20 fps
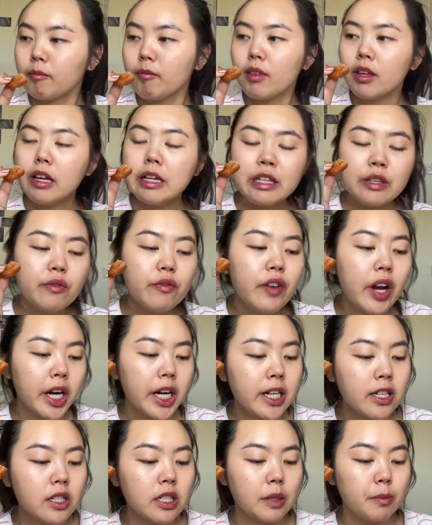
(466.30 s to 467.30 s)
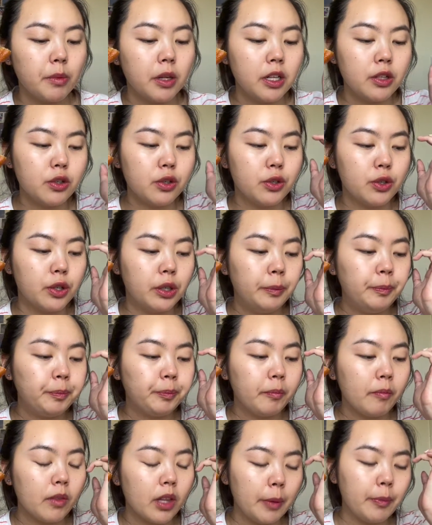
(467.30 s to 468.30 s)
It's very similar to,
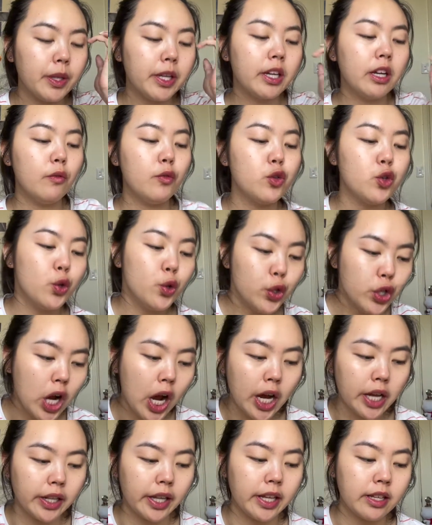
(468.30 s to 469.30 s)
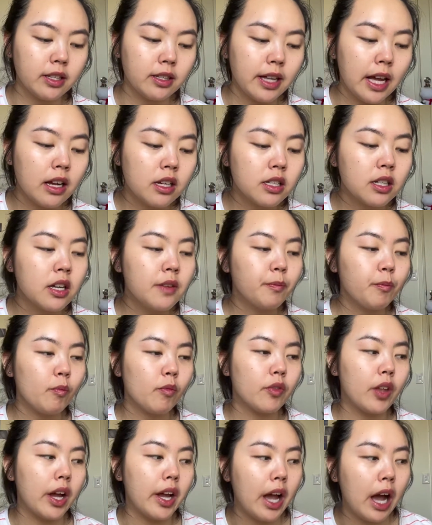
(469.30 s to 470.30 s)
I'm thinking of 2 Chinese snacks
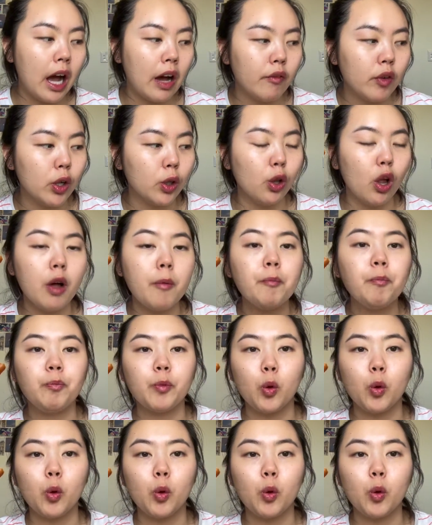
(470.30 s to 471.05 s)
that I have a lot.